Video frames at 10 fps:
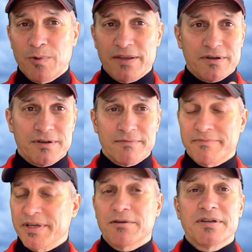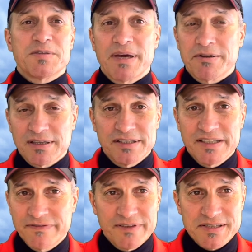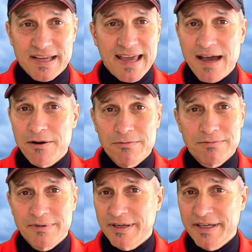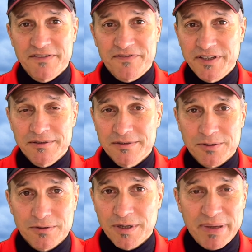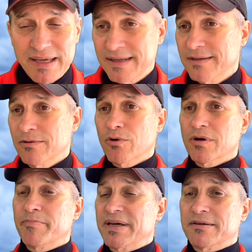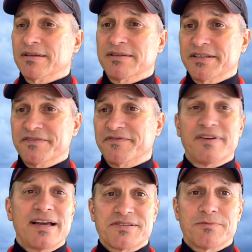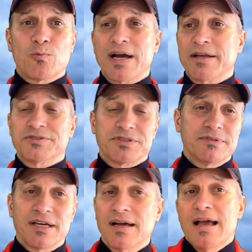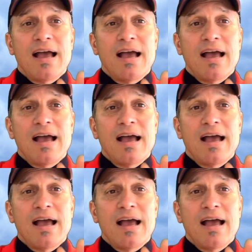Whether, you know, it's better to live as a cow in a field or a pen, or better to live as a wild tuna.